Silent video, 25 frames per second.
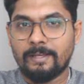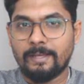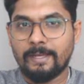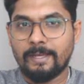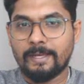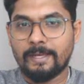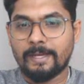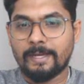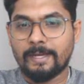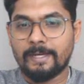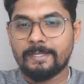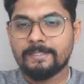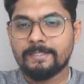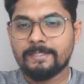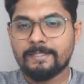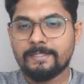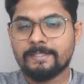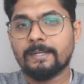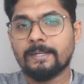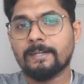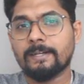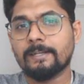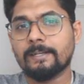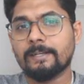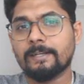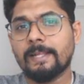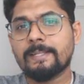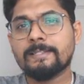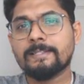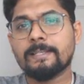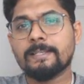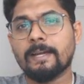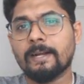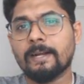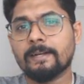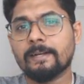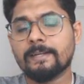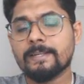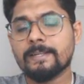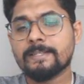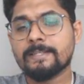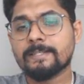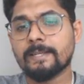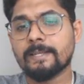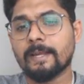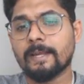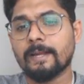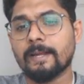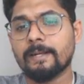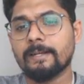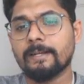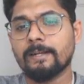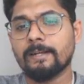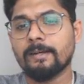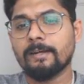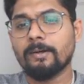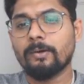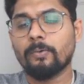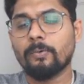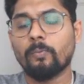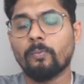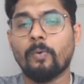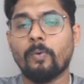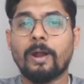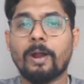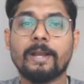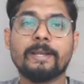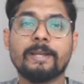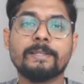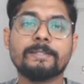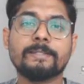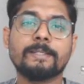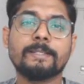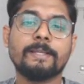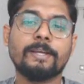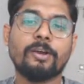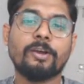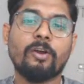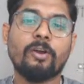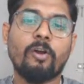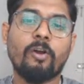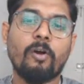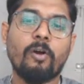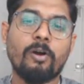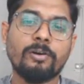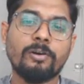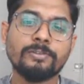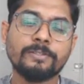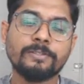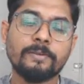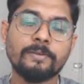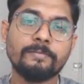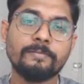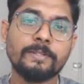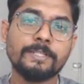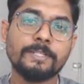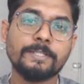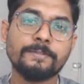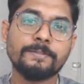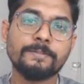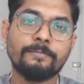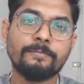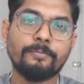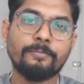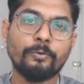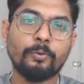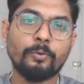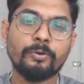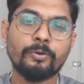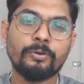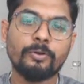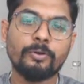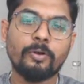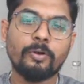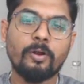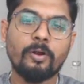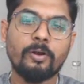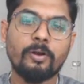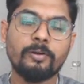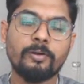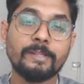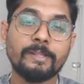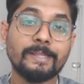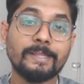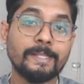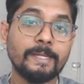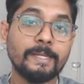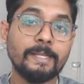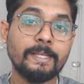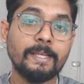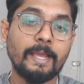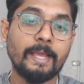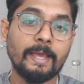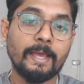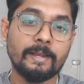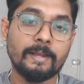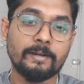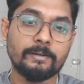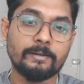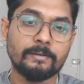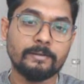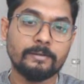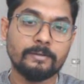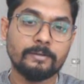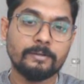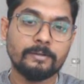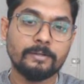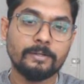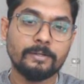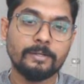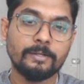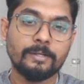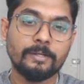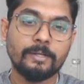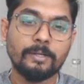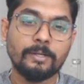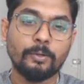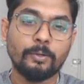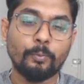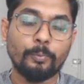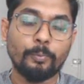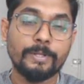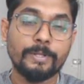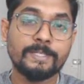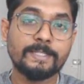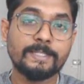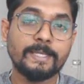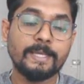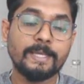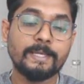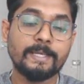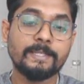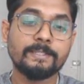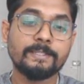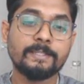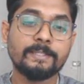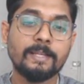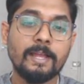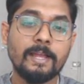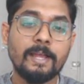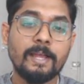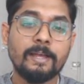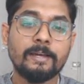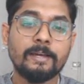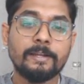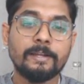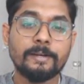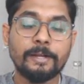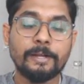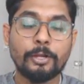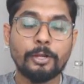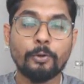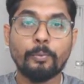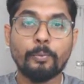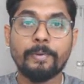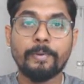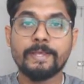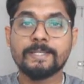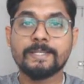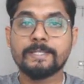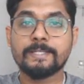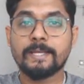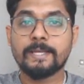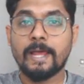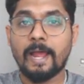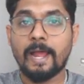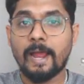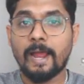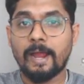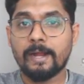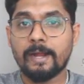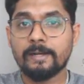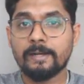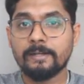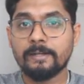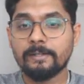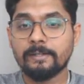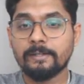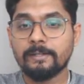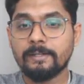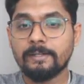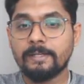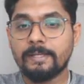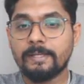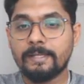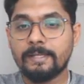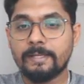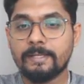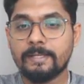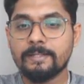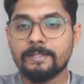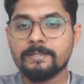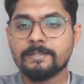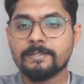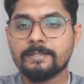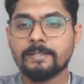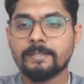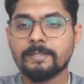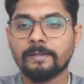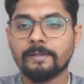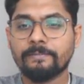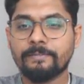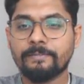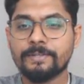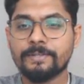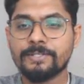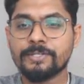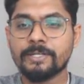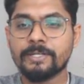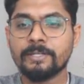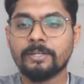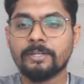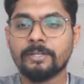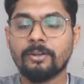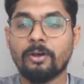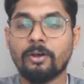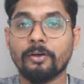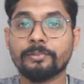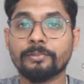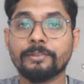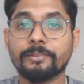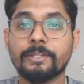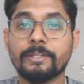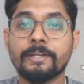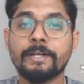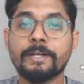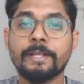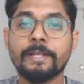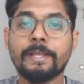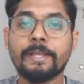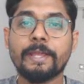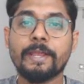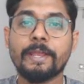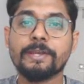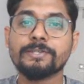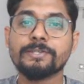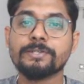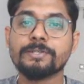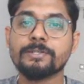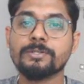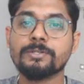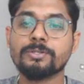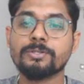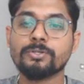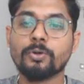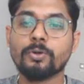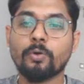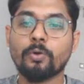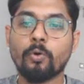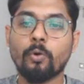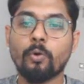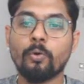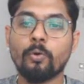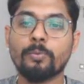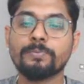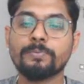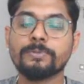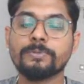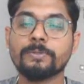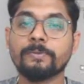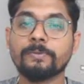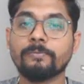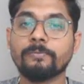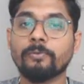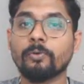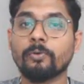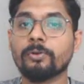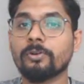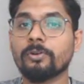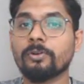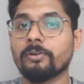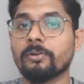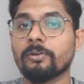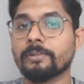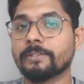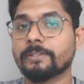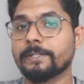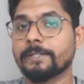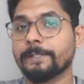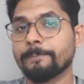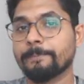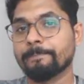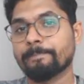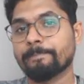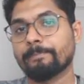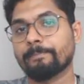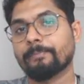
Hey guys, let's understand what is the cause of this 403 error, which says request had insufficient authentication scopes 403.